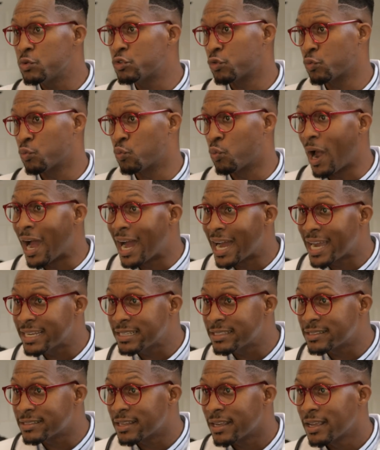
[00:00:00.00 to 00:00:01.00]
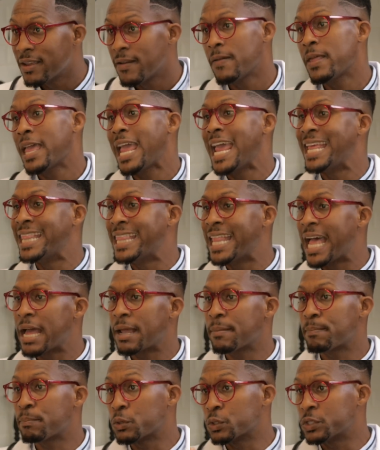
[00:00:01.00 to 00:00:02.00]
to rise and
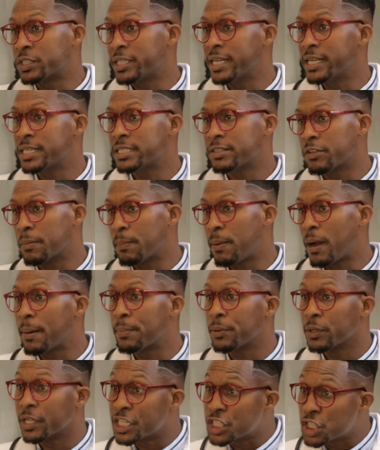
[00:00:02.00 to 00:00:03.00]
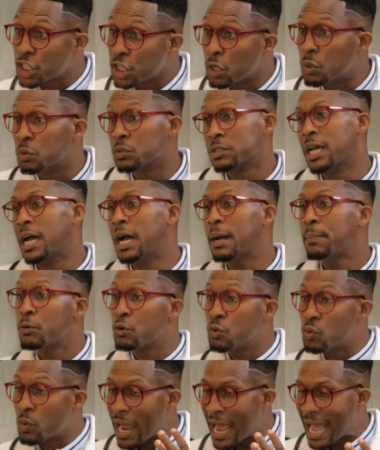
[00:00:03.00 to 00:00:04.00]
that percentage of the population goes up
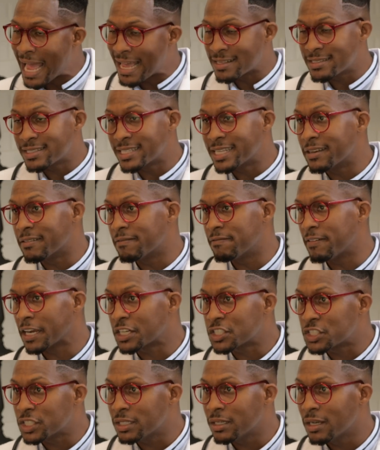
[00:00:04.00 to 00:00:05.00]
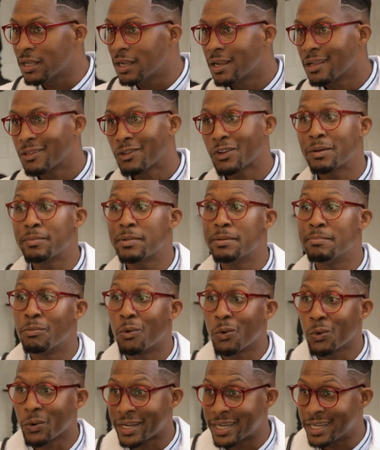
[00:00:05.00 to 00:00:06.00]
who has the infection, there's going to be
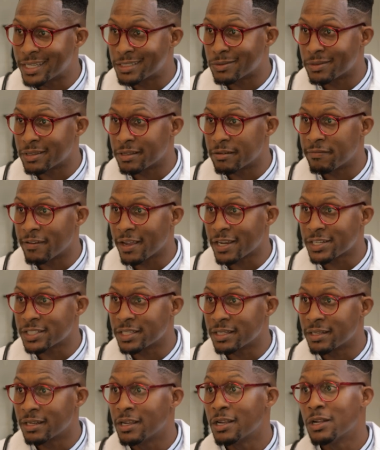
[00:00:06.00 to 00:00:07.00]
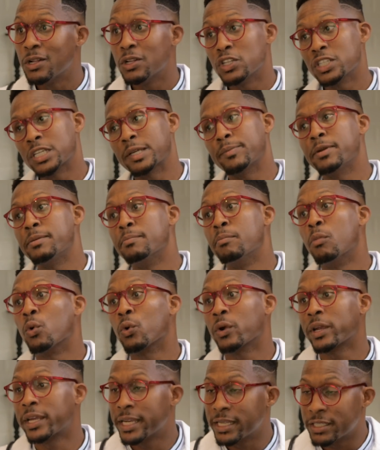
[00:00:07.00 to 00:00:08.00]
more kids with infection. there's going to be
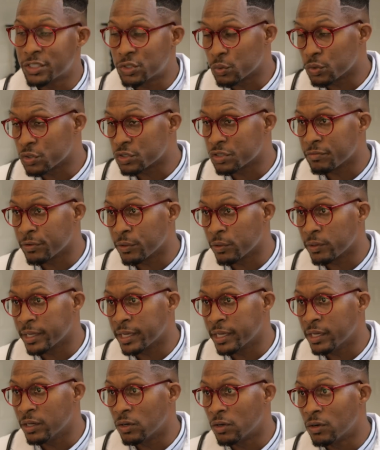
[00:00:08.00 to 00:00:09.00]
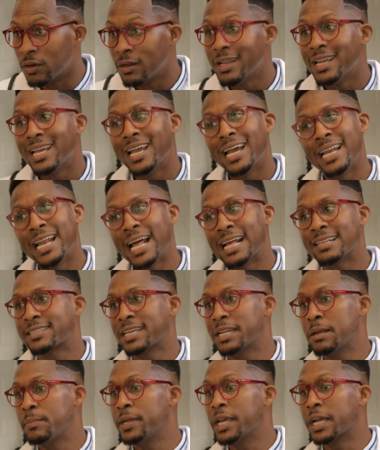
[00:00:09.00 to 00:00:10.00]
more kids who are severely ill, and that's
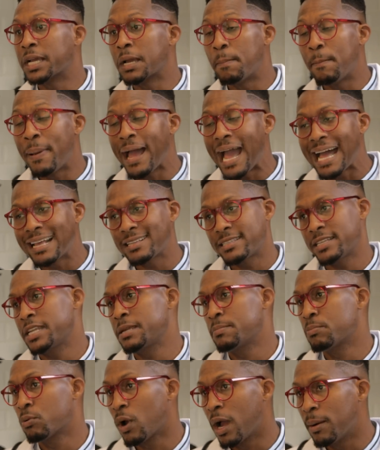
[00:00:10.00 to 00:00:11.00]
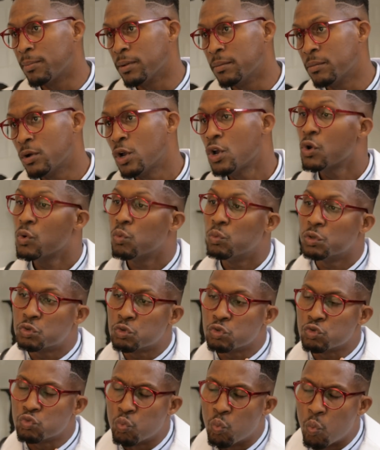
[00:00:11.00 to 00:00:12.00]
going to be a capacity problem, which
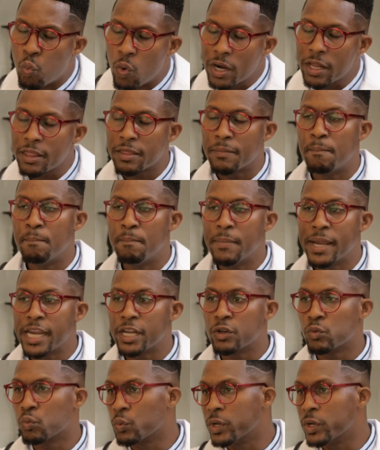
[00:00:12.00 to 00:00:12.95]
was one of the main